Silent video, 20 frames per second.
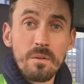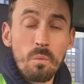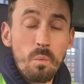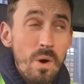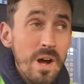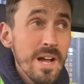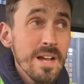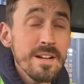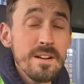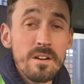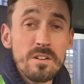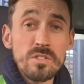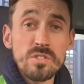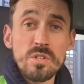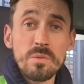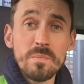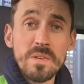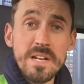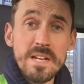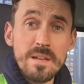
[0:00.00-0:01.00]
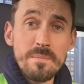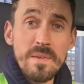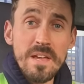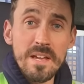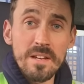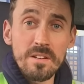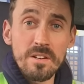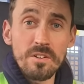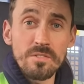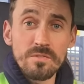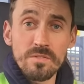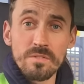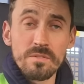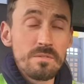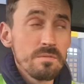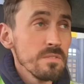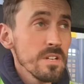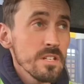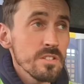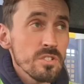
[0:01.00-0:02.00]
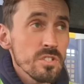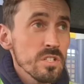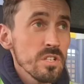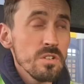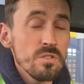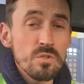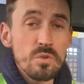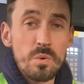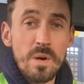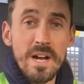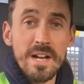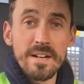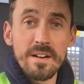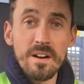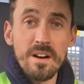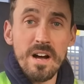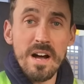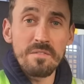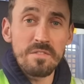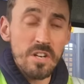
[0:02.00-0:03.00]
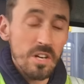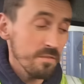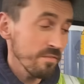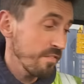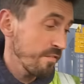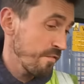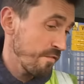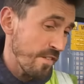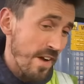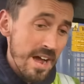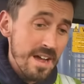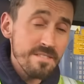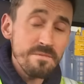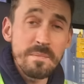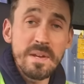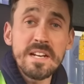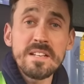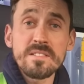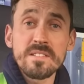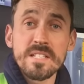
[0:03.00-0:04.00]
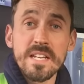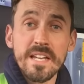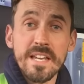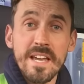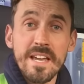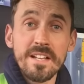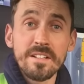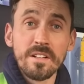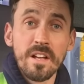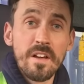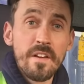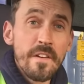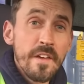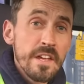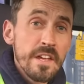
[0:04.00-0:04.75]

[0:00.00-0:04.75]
Why not? Somebody give me a good excuse. Why not? I've got 5 minutes to kill.